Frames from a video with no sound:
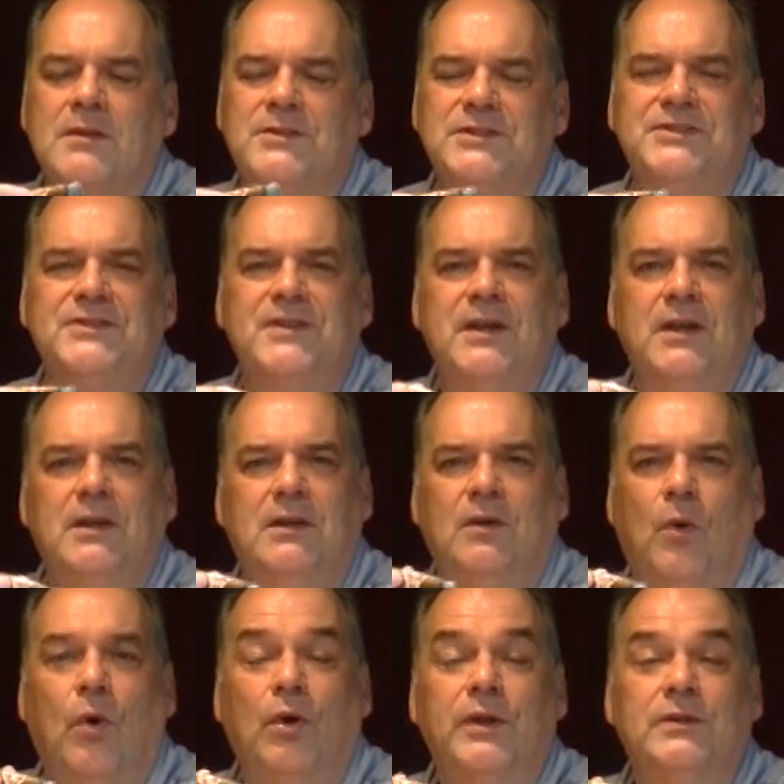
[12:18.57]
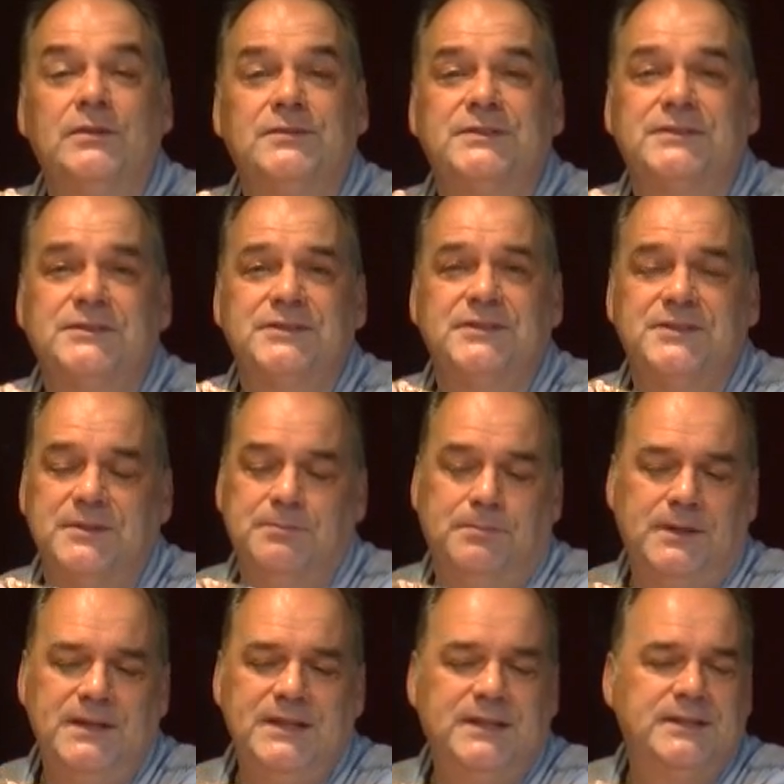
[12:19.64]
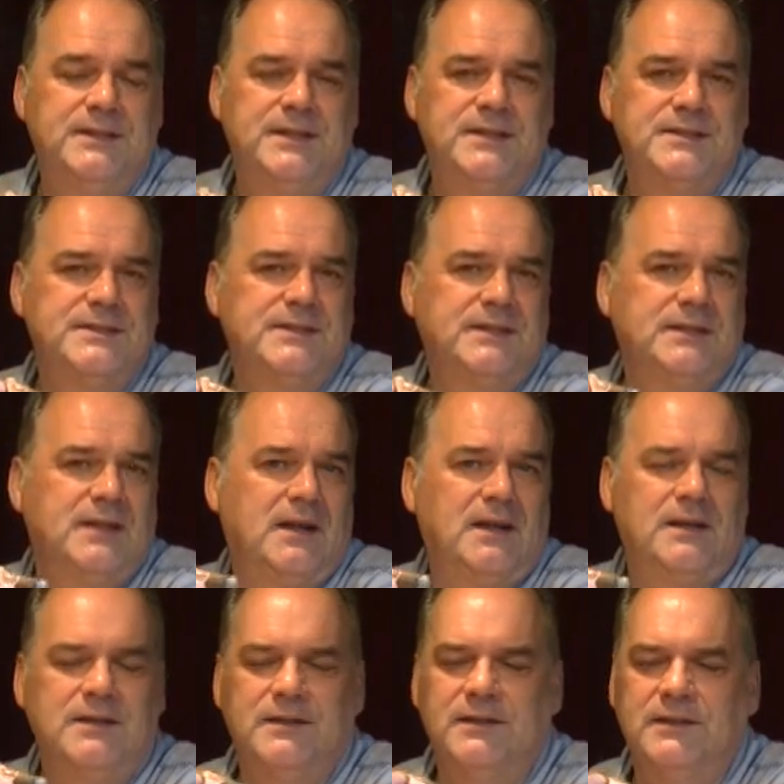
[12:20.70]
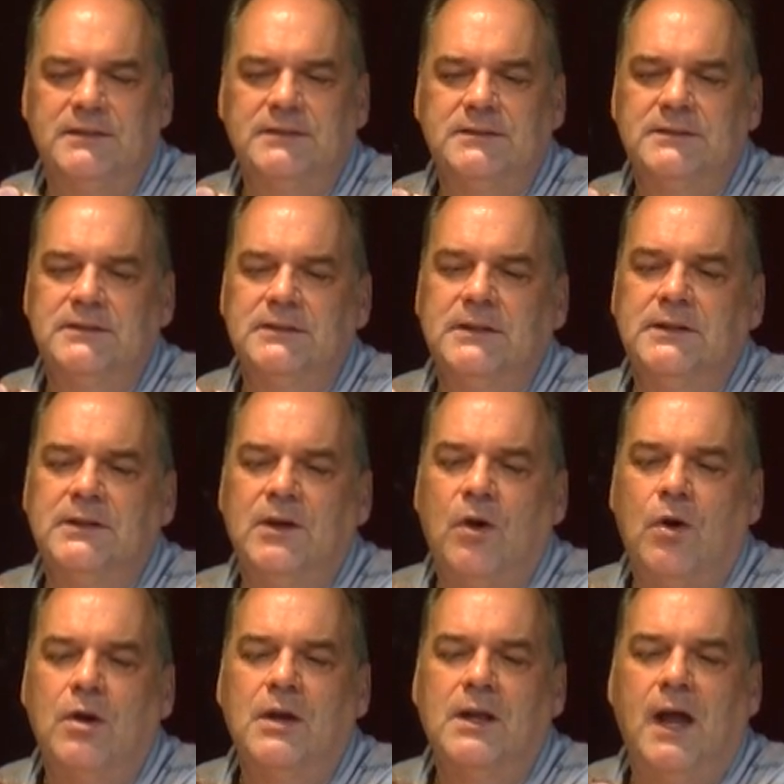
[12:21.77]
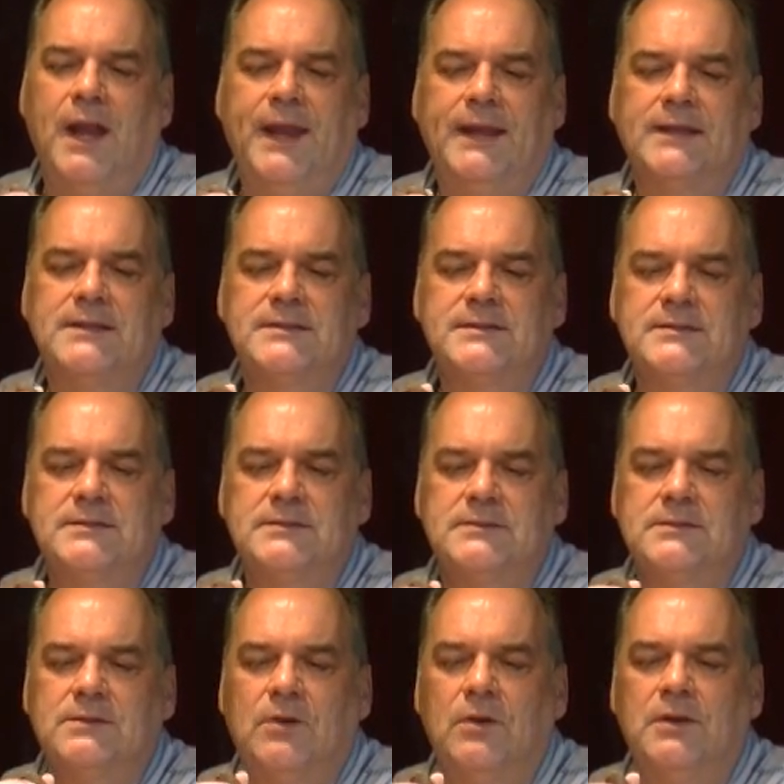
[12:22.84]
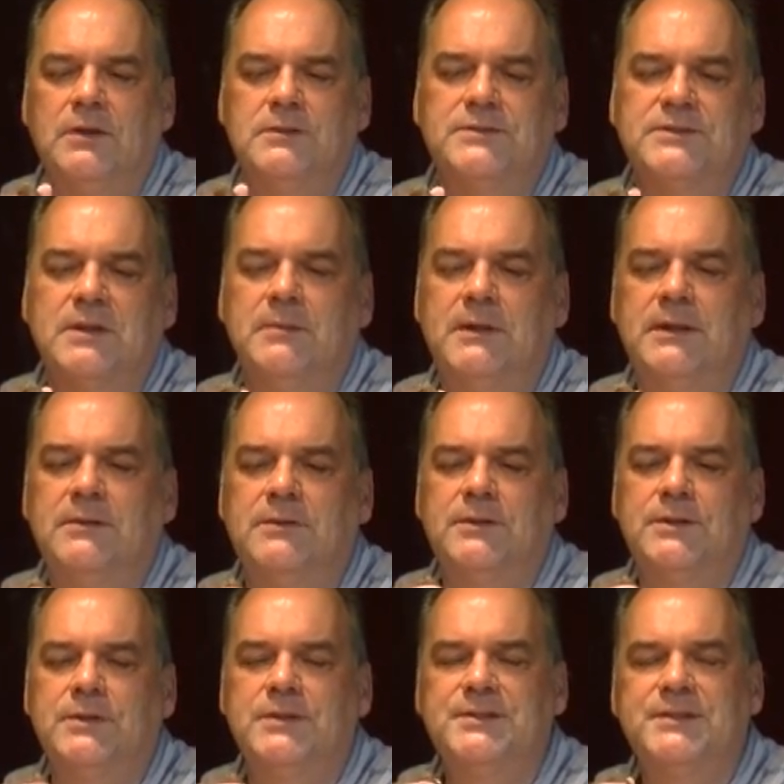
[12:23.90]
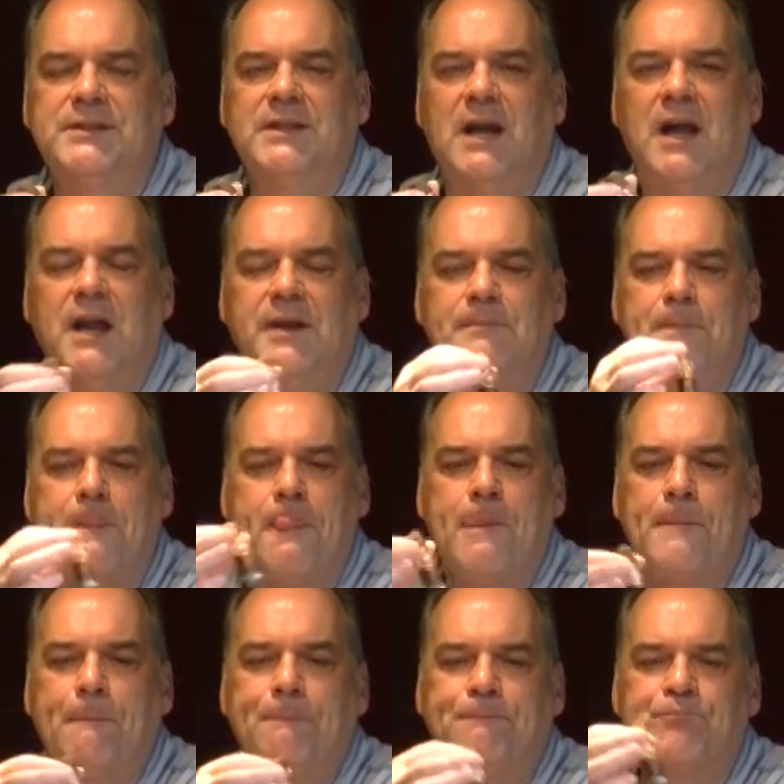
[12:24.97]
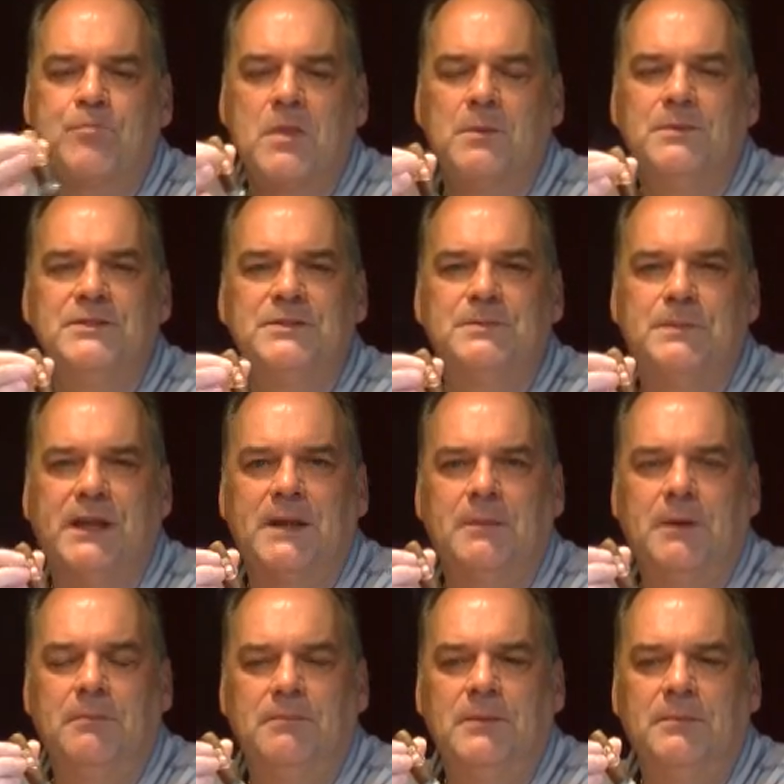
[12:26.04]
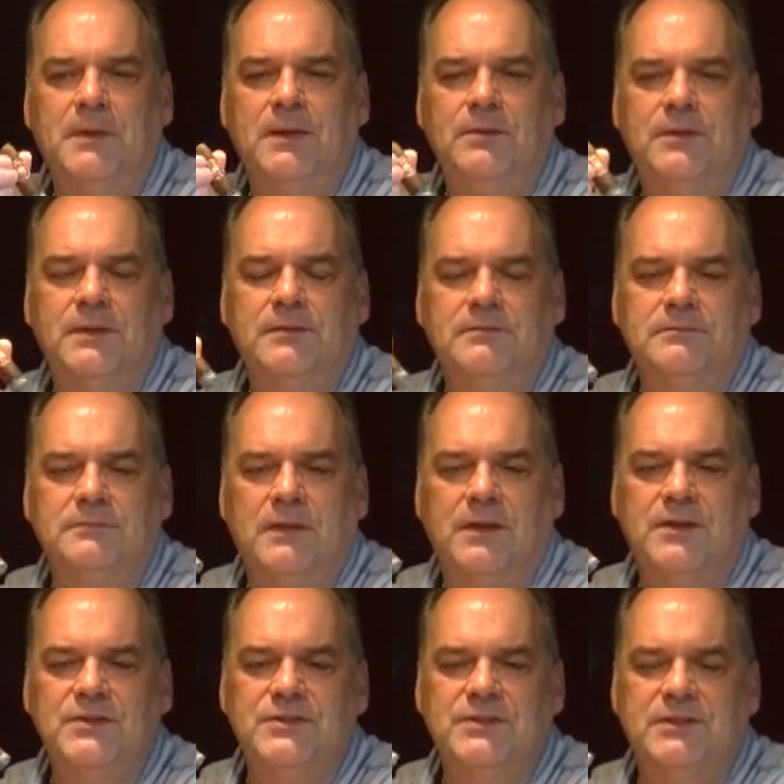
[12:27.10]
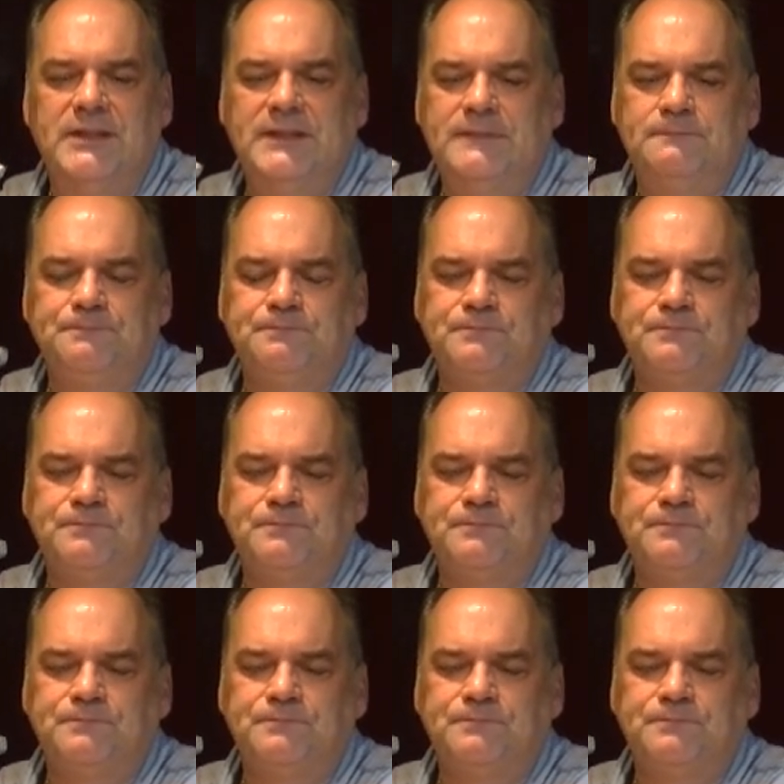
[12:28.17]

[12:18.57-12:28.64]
Just the oils, just the breathing of the cigar, the organics, oils coming out through the cigar. We just pick them up in the mouth originally.